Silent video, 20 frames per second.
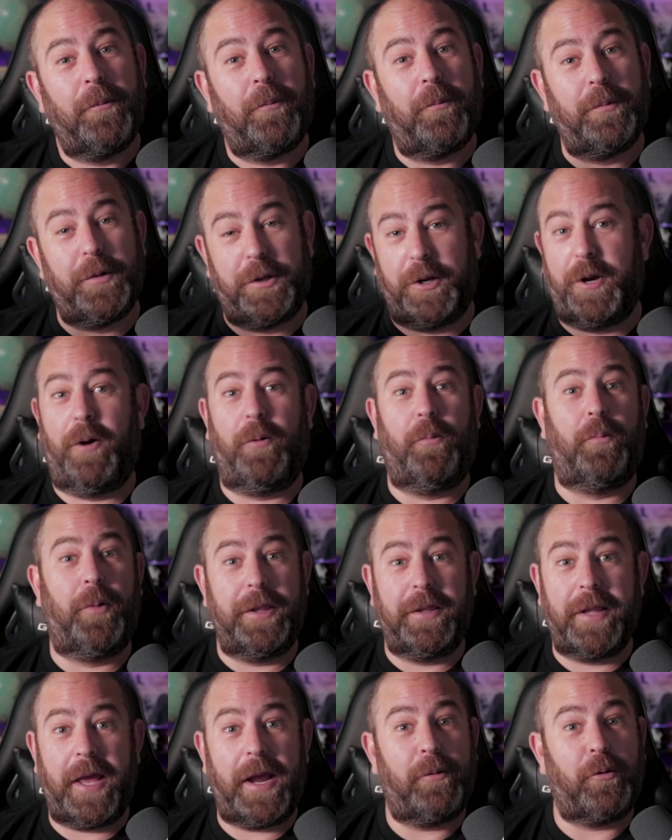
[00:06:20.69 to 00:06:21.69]

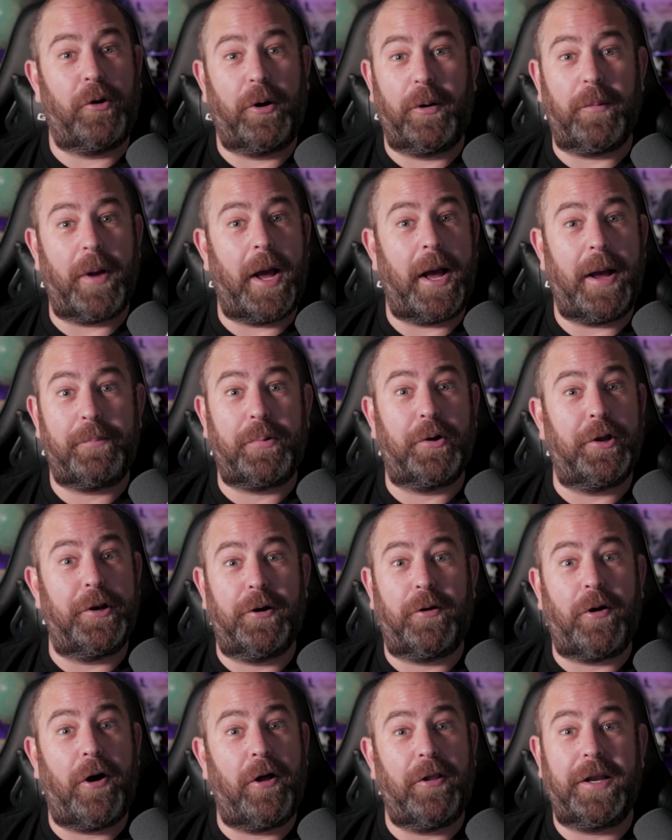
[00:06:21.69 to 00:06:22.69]
when they were putting
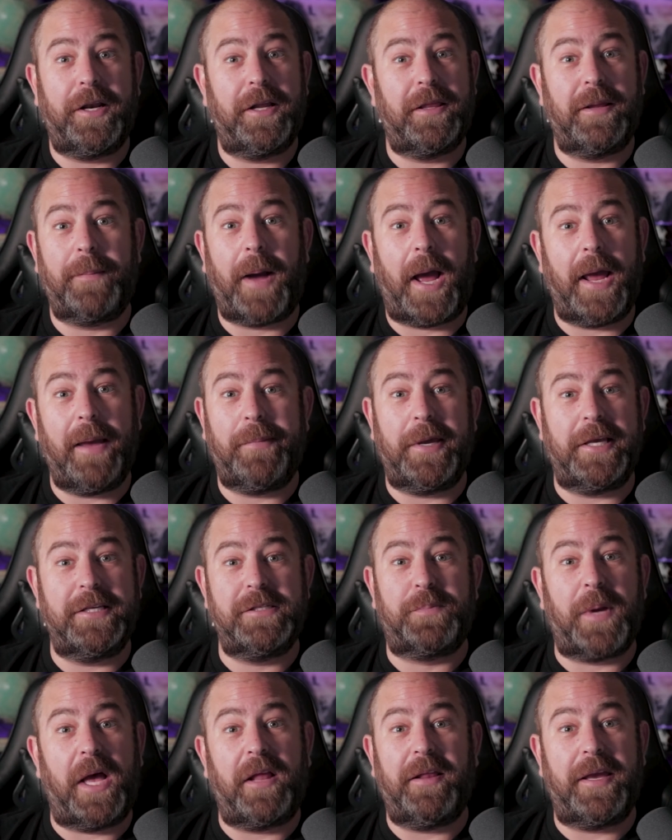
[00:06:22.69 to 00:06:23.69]
her all into the Mybi's
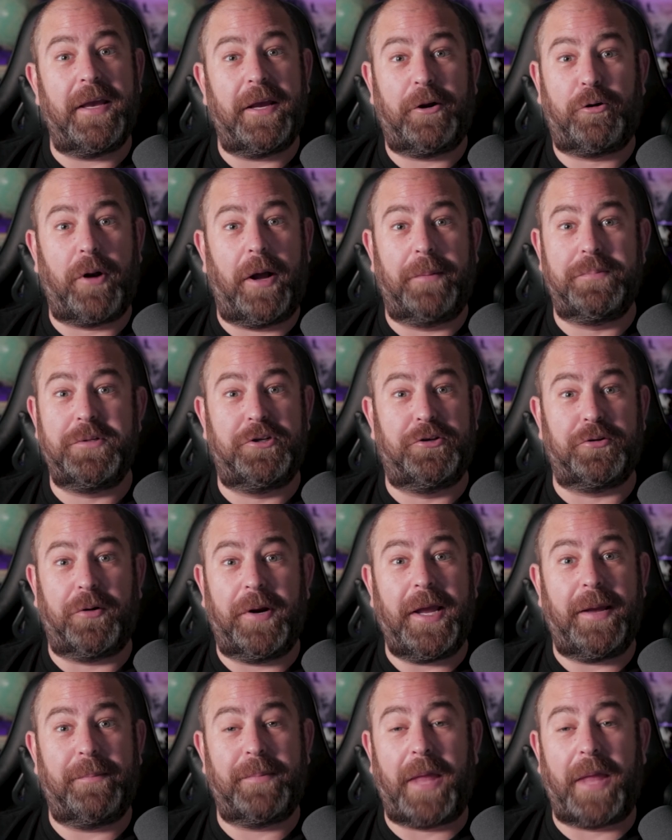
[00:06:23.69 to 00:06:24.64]
belly and Krup's dream.